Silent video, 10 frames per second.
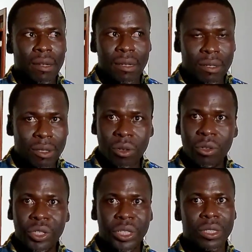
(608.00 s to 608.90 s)

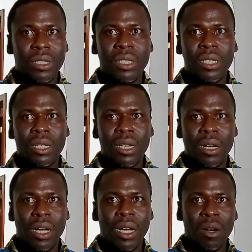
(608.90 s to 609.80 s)
solution
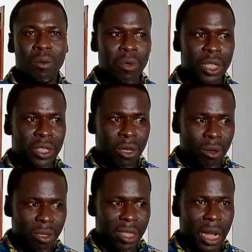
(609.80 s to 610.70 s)
which
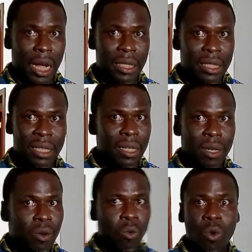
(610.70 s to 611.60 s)
looks at
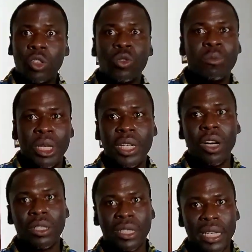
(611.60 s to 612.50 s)
what will be the
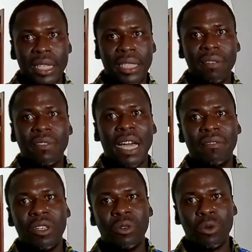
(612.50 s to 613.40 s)
alternative
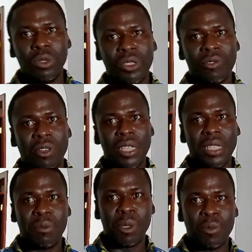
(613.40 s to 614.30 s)
livelihoods for
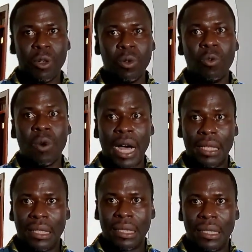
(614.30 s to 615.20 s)
these people
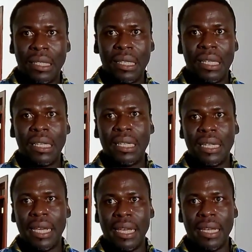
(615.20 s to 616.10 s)
once
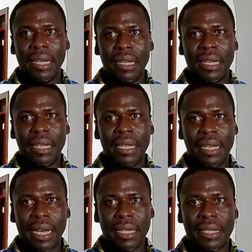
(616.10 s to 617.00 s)
they
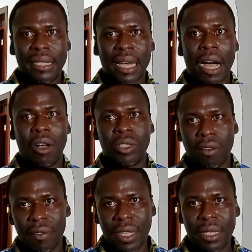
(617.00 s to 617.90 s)
get out
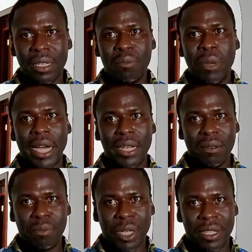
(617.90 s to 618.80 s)
of the
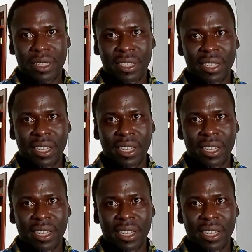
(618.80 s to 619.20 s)
mining pits.